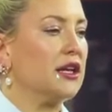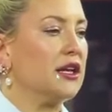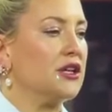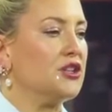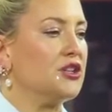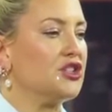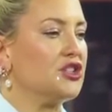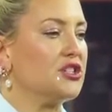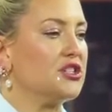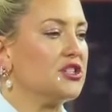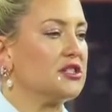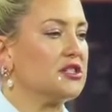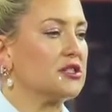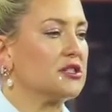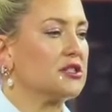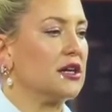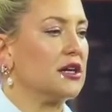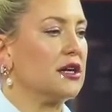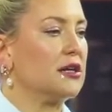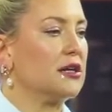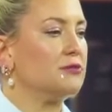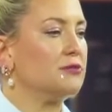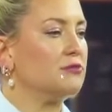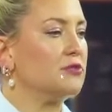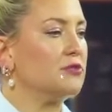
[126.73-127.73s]
It just
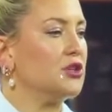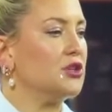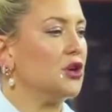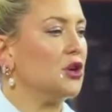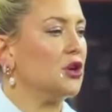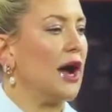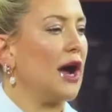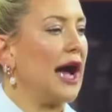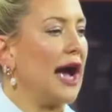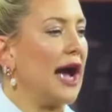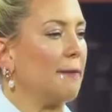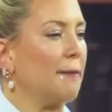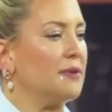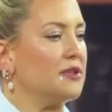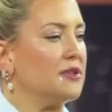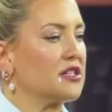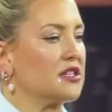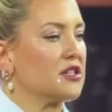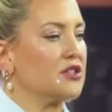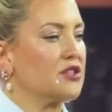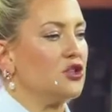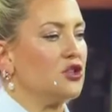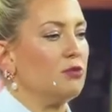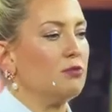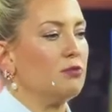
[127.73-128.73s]
happens
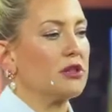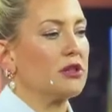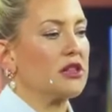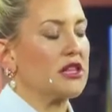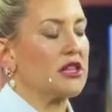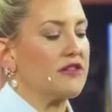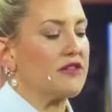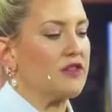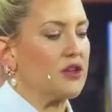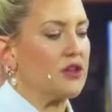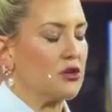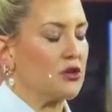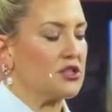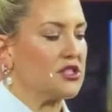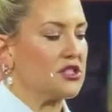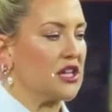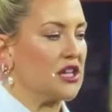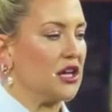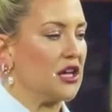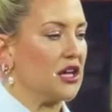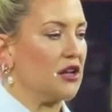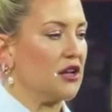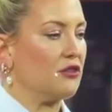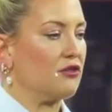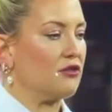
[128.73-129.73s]
because you believe in
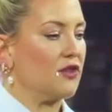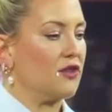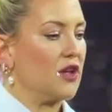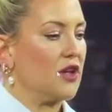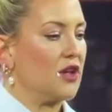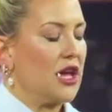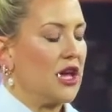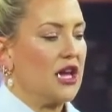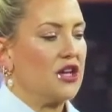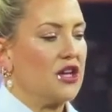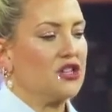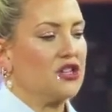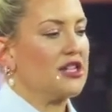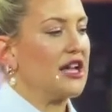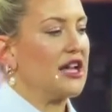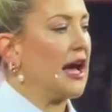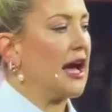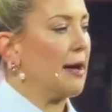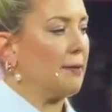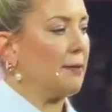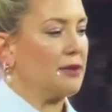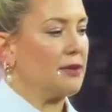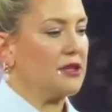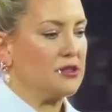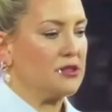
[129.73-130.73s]
yourself. It just
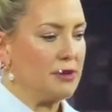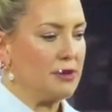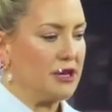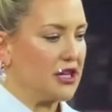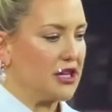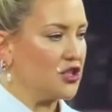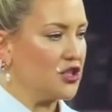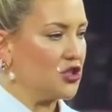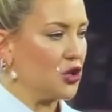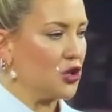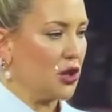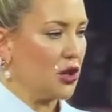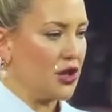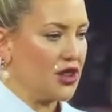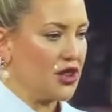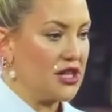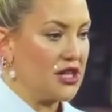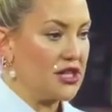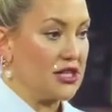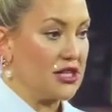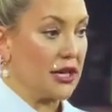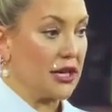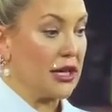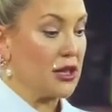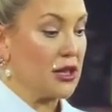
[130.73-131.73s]
happens because you're
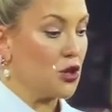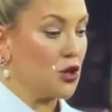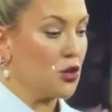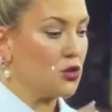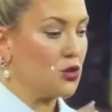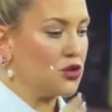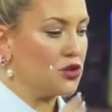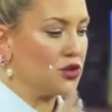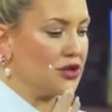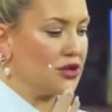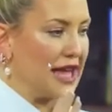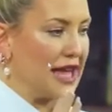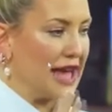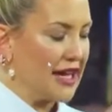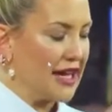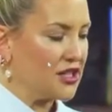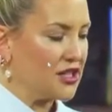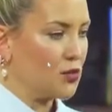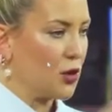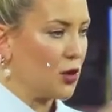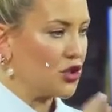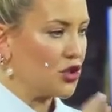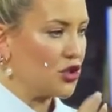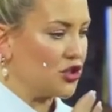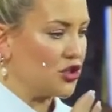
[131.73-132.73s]
authentic. That's
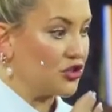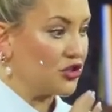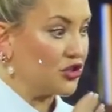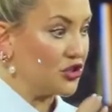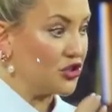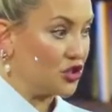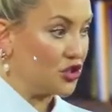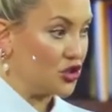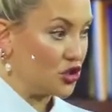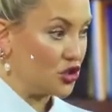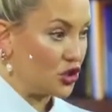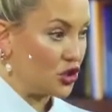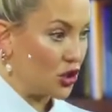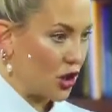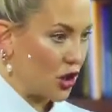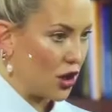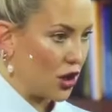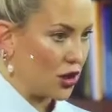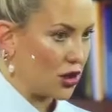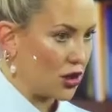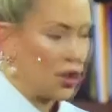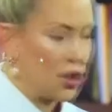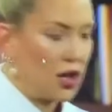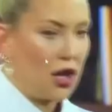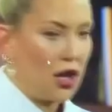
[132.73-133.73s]
where it should start.